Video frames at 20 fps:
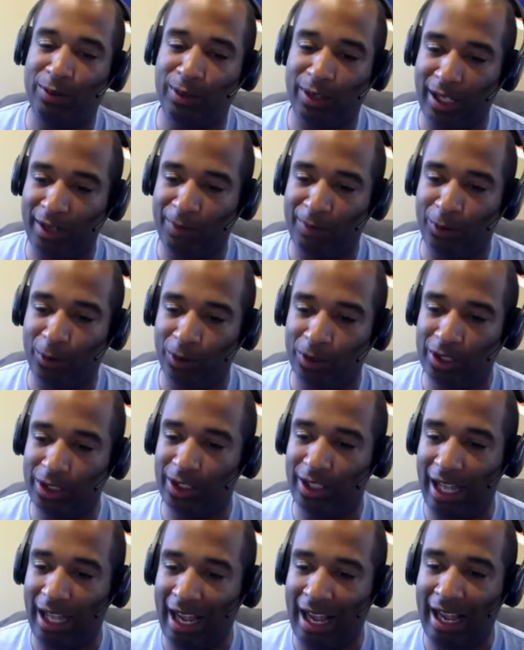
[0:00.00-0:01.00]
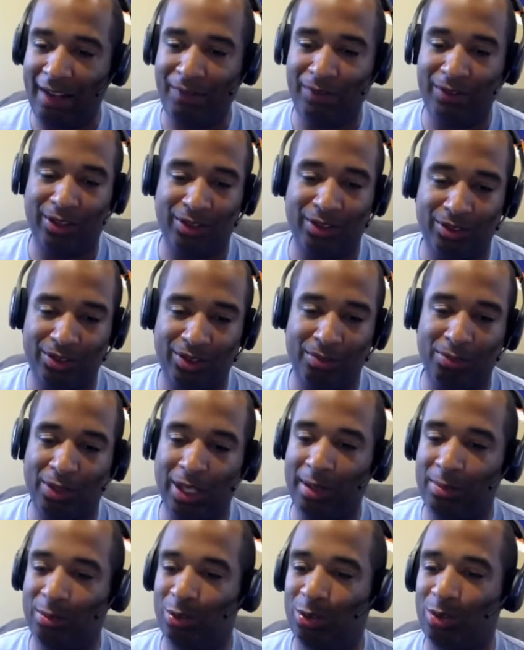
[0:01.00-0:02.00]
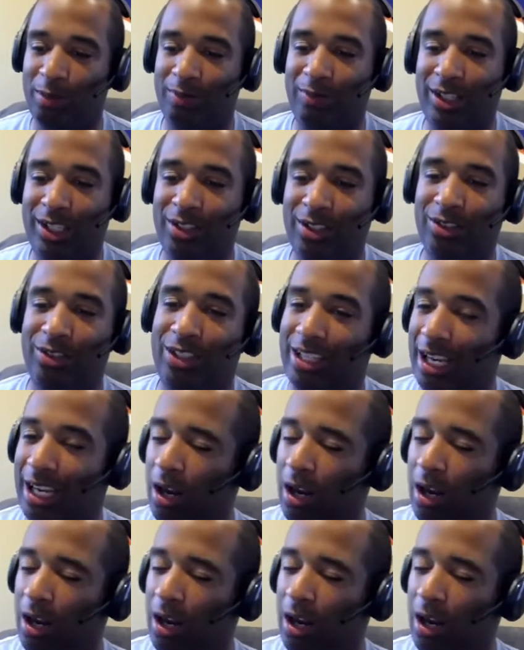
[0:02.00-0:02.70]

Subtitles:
for a good laugh, and there's some videos you're like,